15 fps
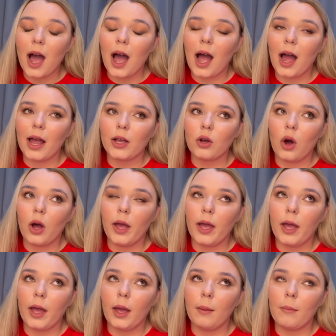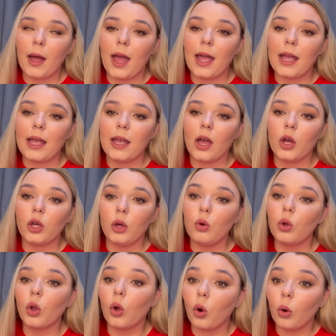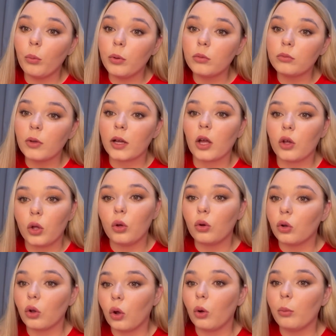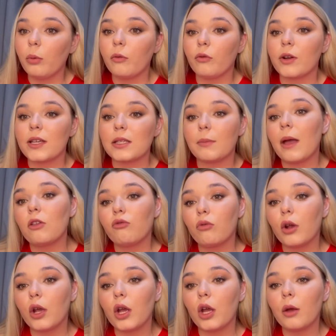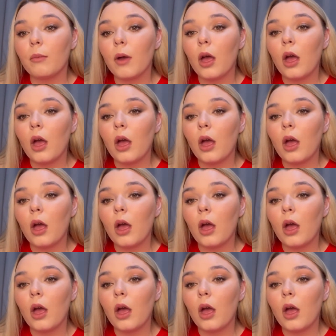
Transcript: I got him a Google Hub, like a Google Hub for his bedroom.